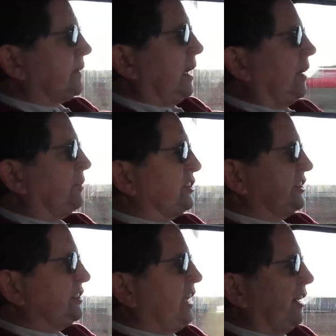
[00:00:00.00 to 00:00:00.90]
We're
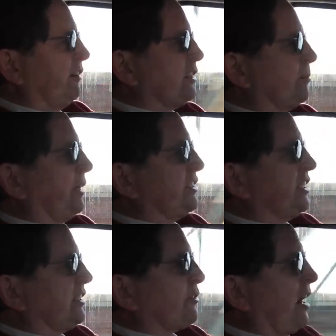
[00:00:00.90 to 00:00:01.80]
just entering the bridge
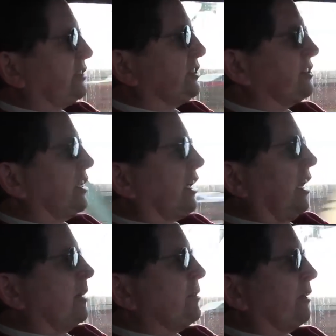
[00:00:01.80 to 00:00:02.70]
that crosses the
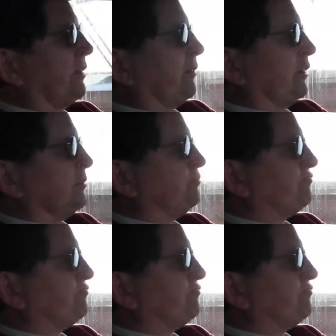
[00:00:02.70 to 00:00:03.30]
Columbia River.